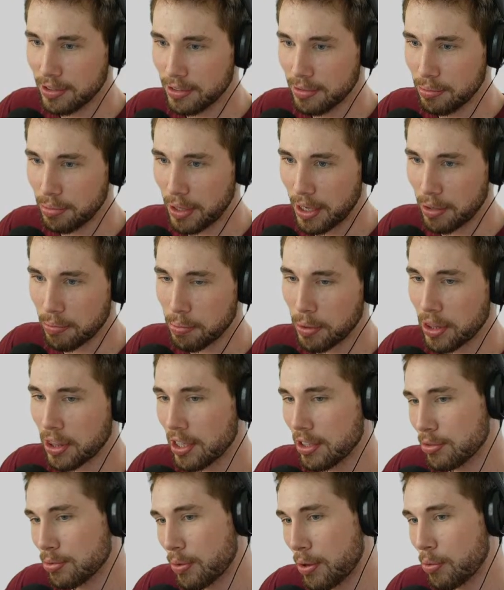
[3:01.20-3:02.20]
big, but
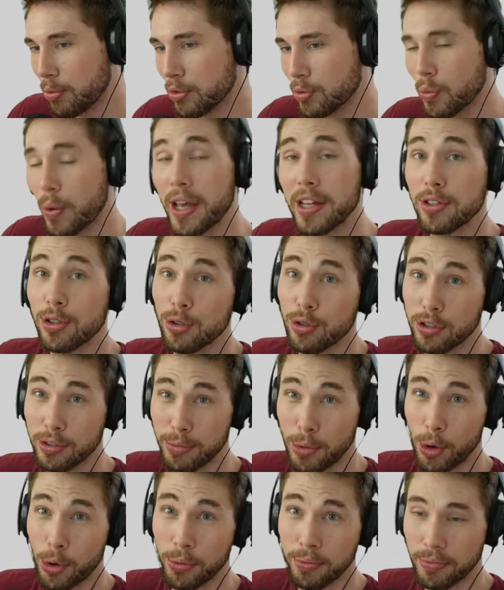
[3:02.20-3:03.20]
this one was way too
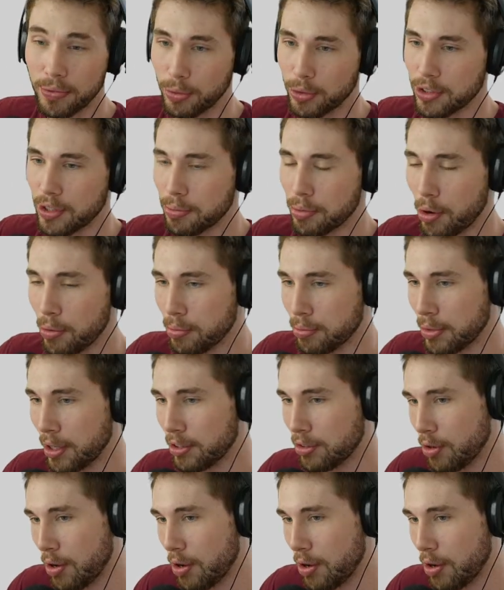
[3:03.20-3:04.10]
small was the problem. And so I